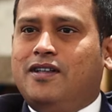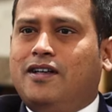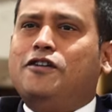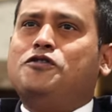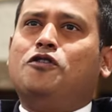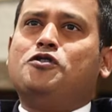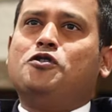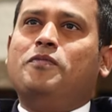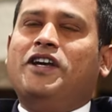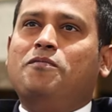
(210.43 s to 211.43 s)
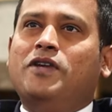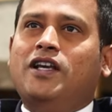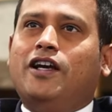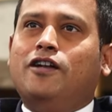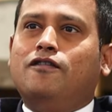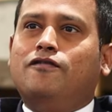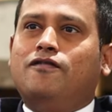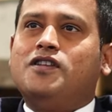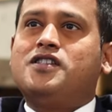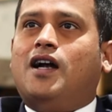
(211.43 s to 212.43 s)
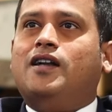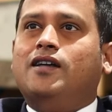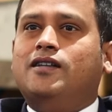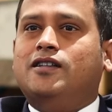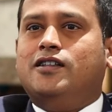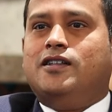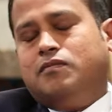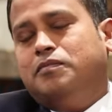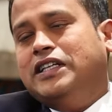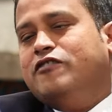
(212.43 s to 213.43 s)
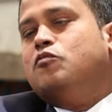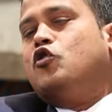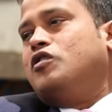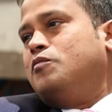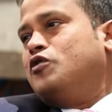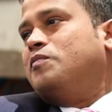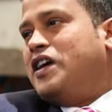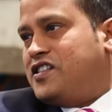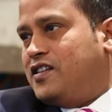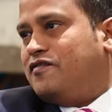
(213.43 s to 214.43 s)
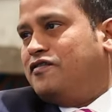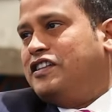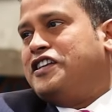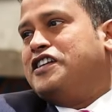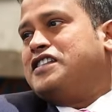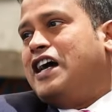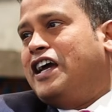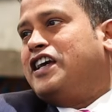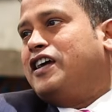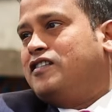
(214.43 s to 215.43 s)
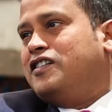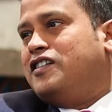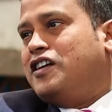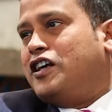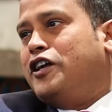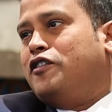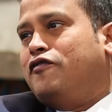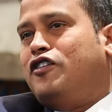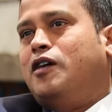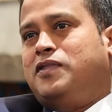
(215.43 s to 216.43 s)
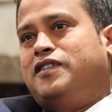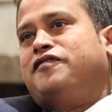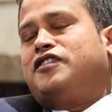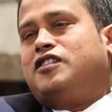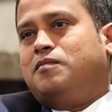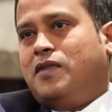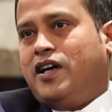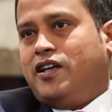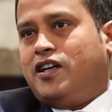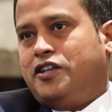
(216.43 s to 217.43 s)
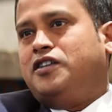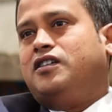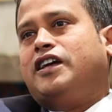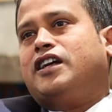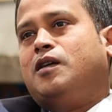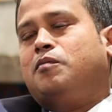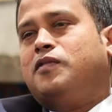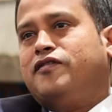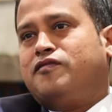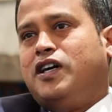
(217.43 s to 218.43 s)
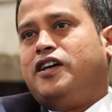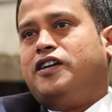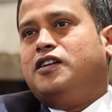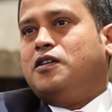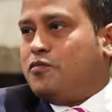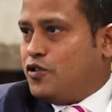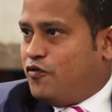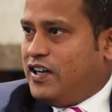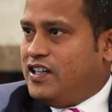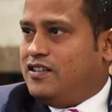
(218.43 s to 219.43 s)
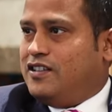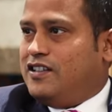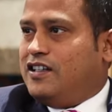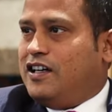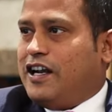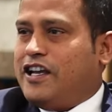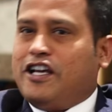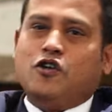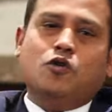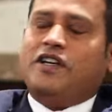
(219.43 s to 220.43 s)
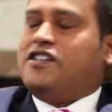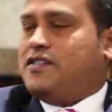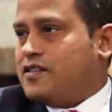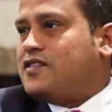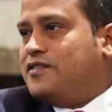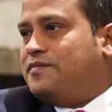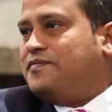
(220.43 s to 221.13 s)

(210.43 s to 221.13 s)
it has also made me kind of started believe more about myself, that yes, I can kind of uplift my career, I can uplift my profile, and I can go places.